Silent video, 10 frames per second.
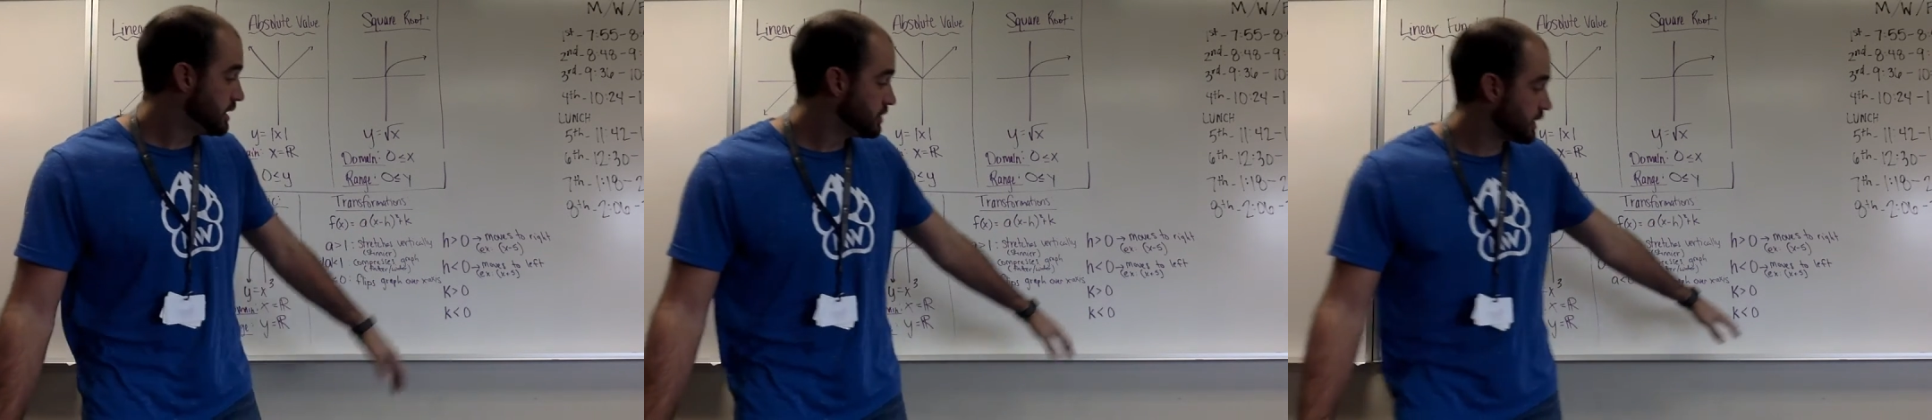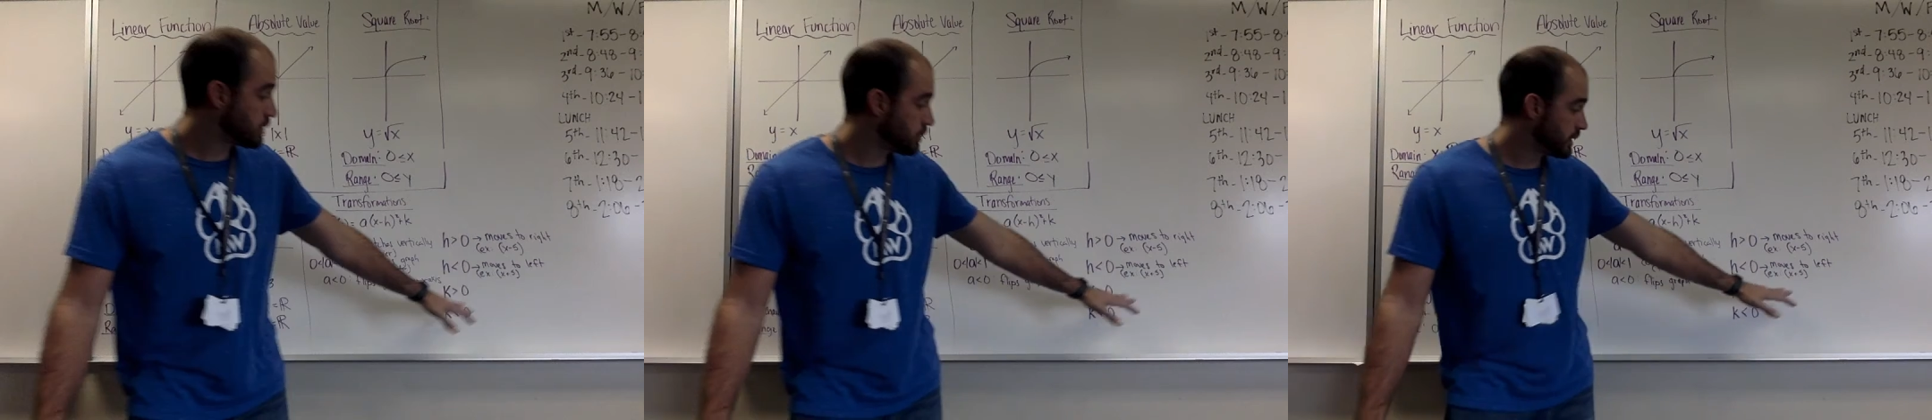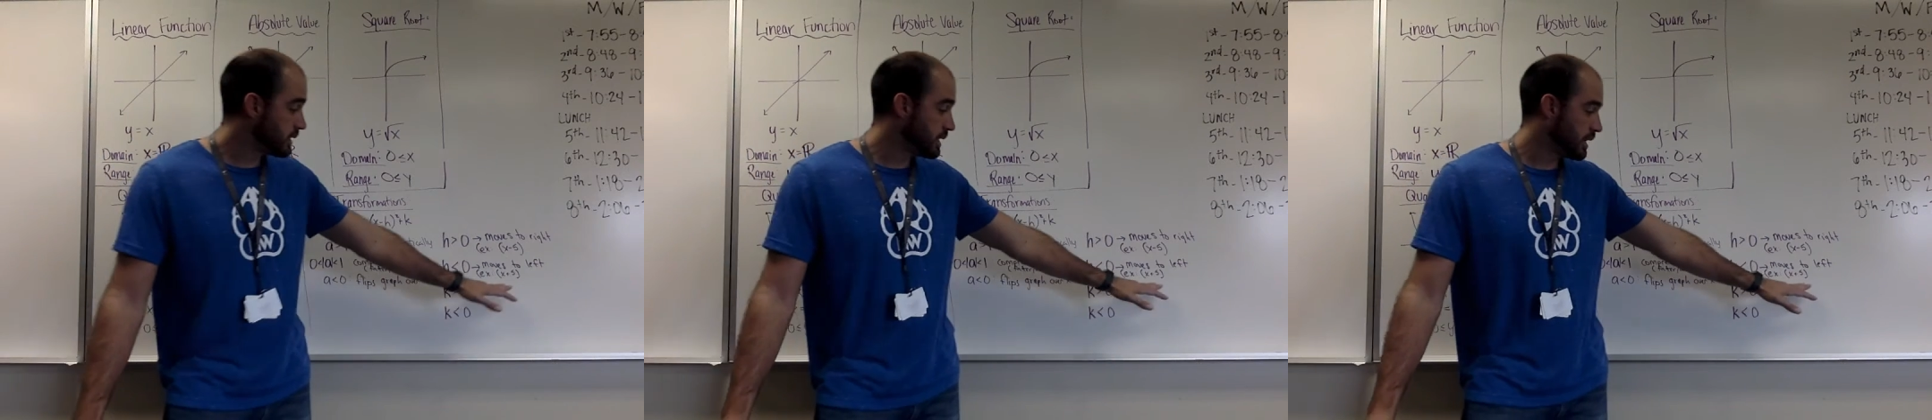so that's where we
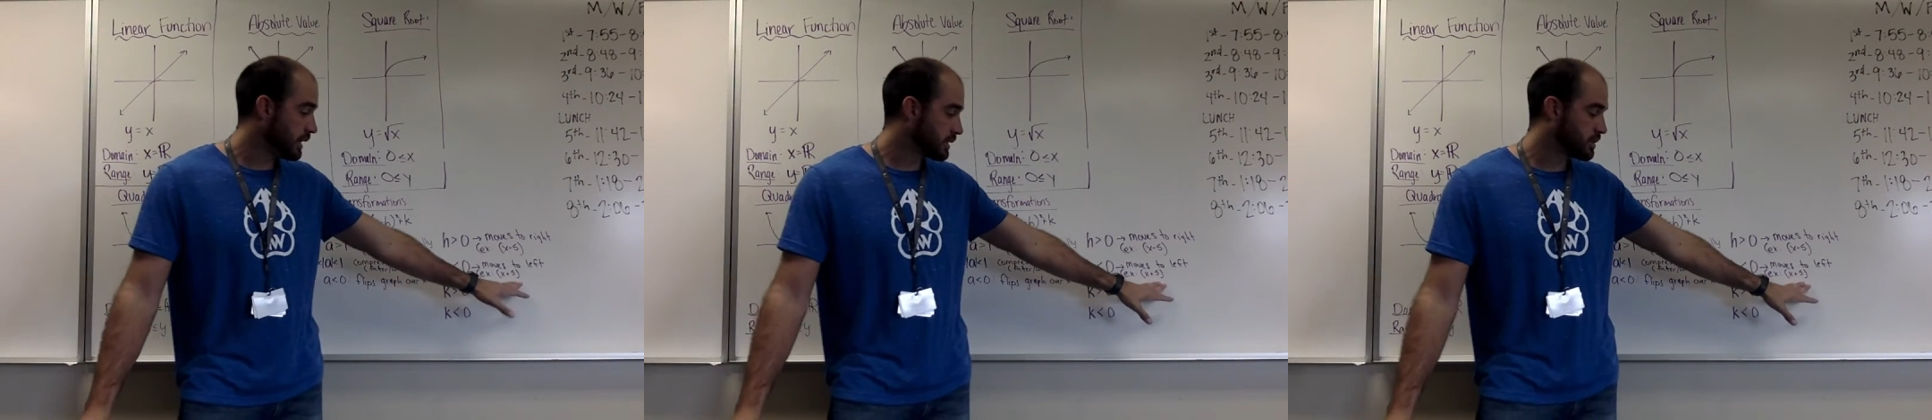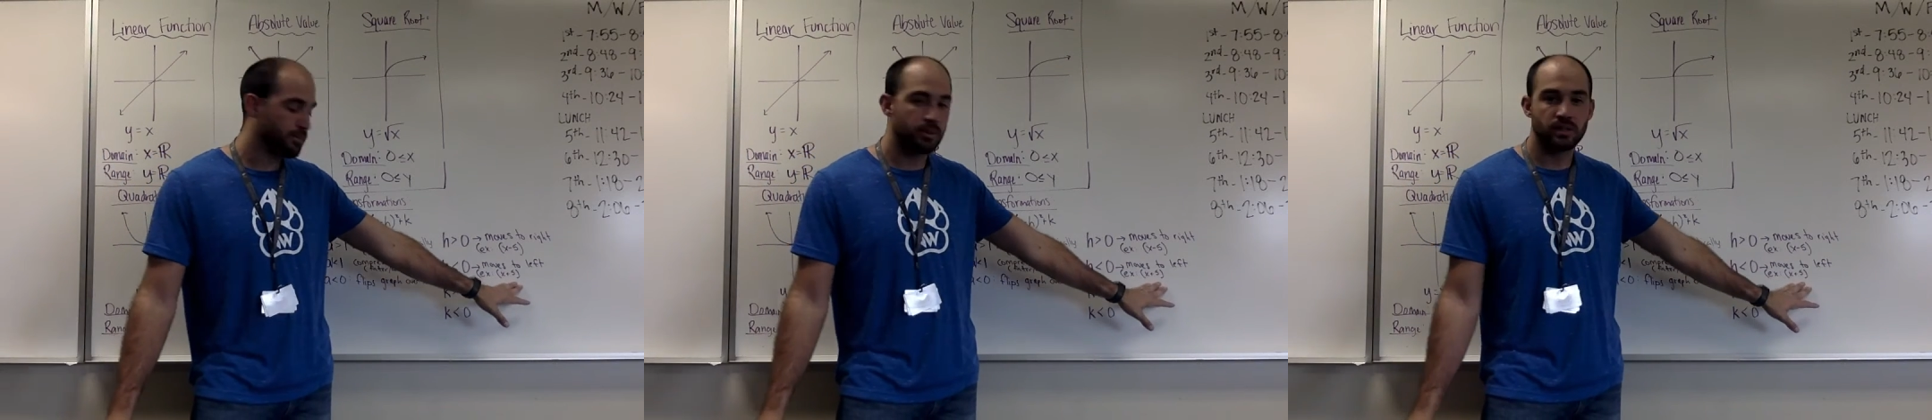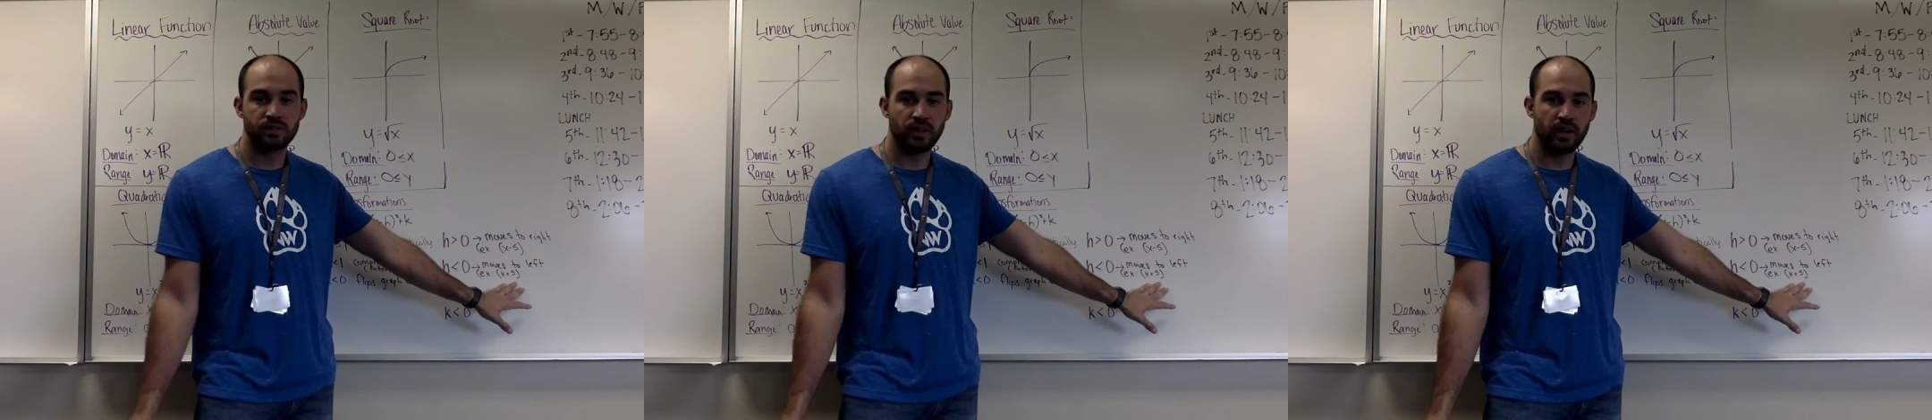get the x
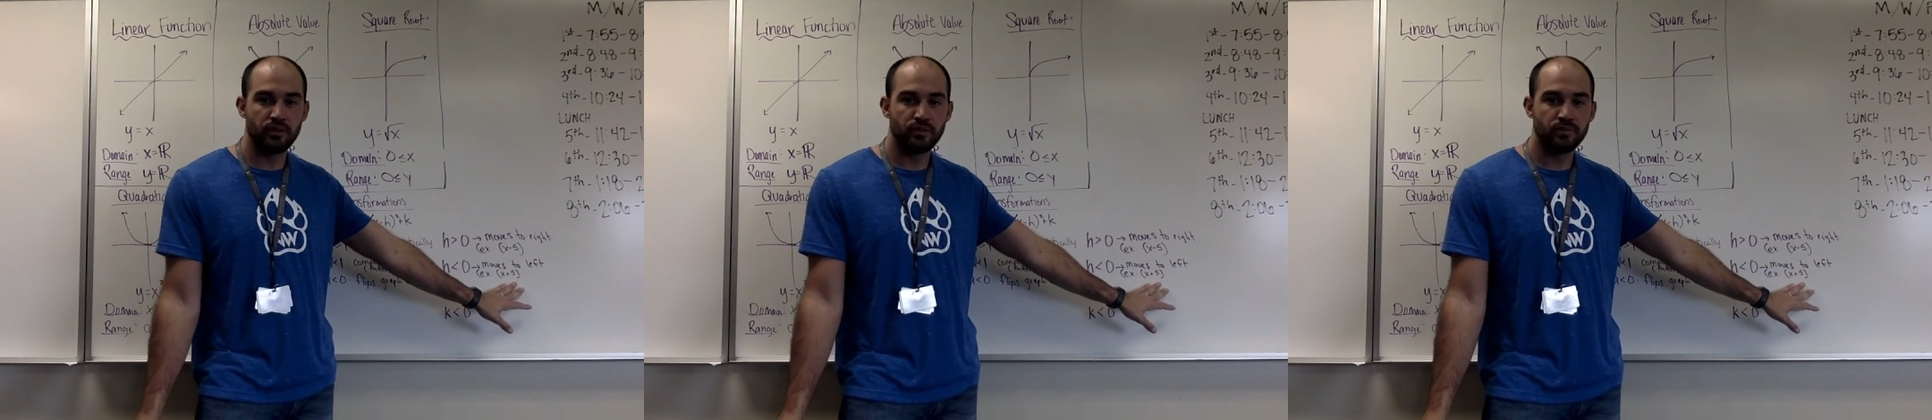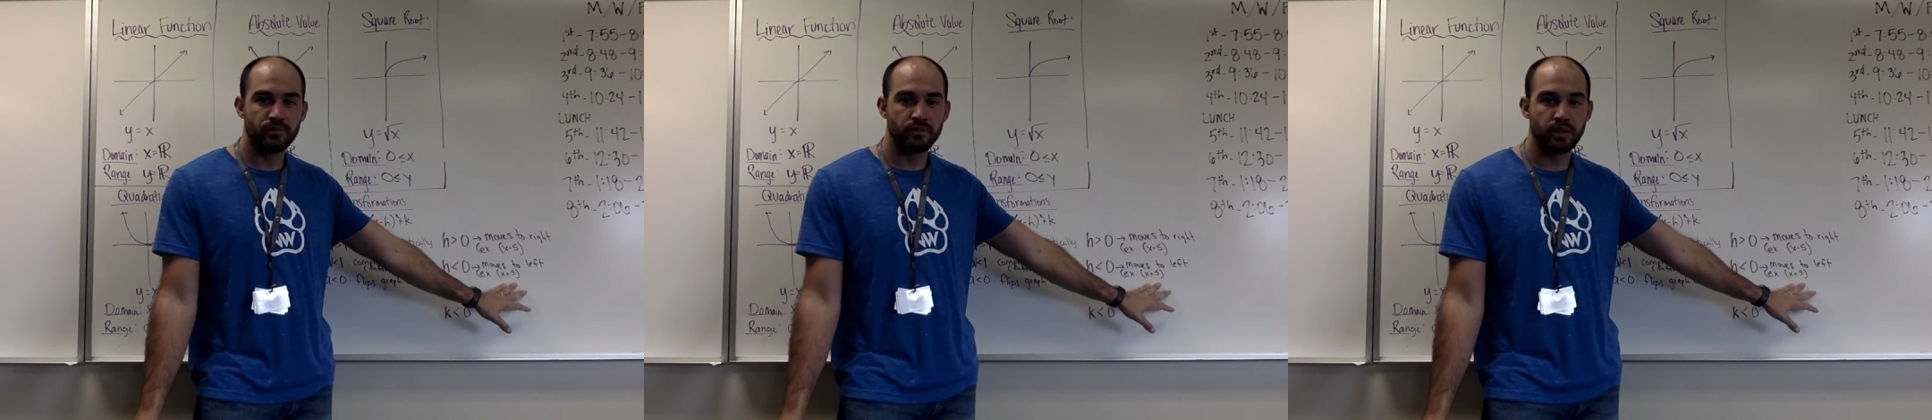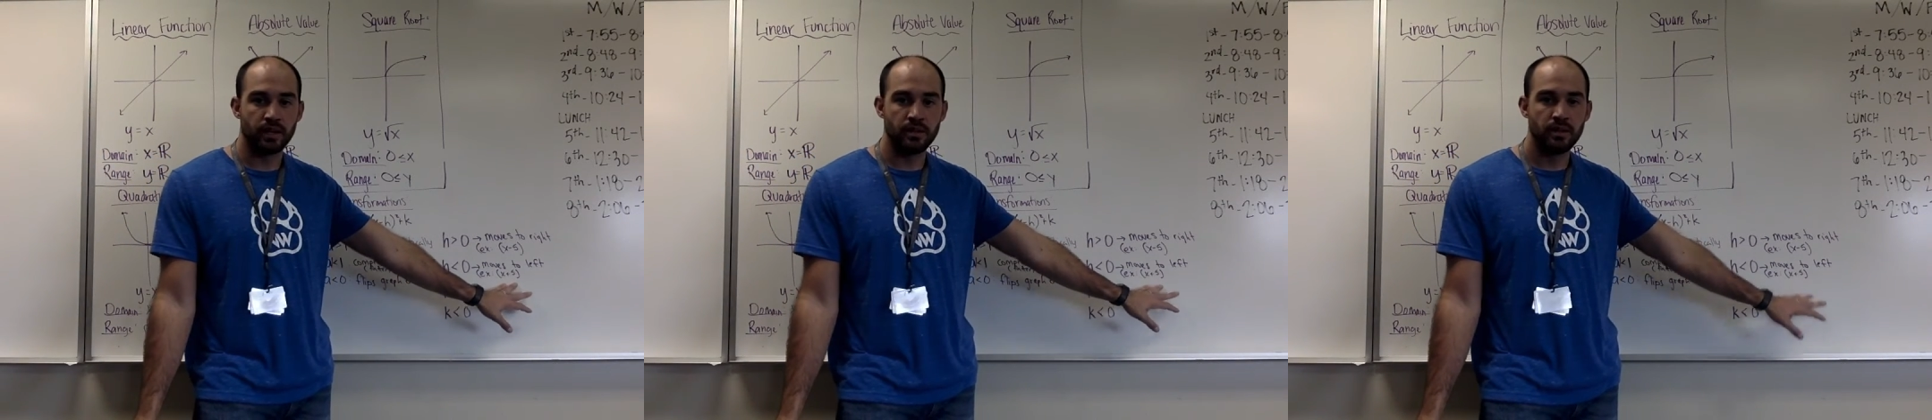plus 5.
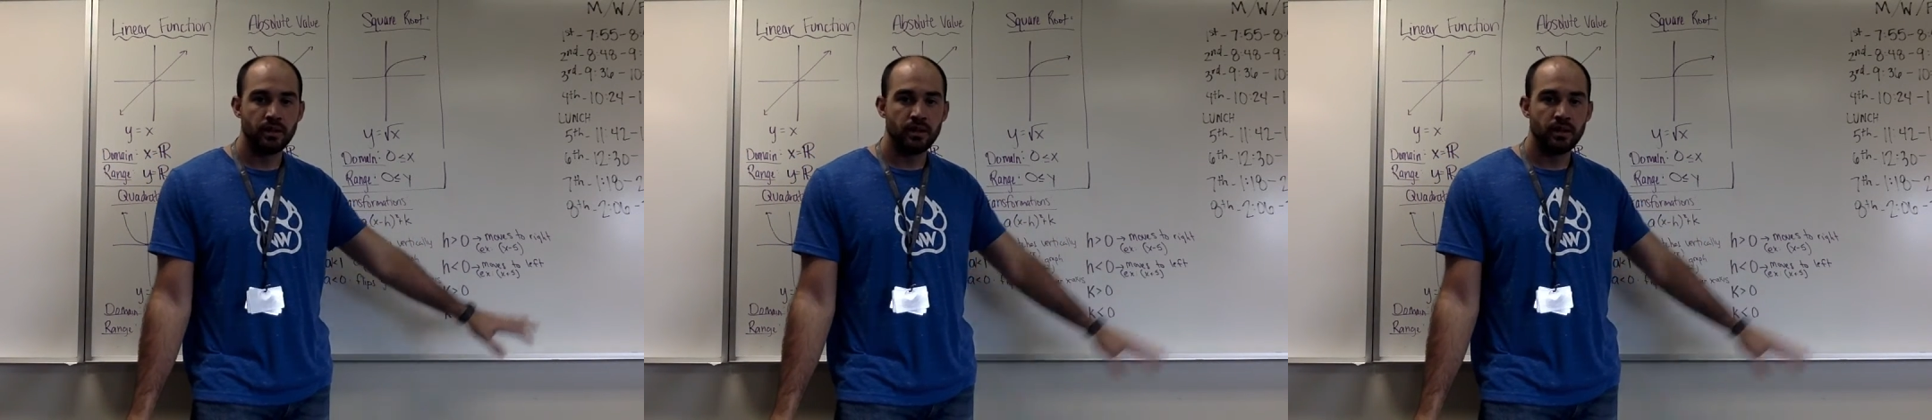Okay?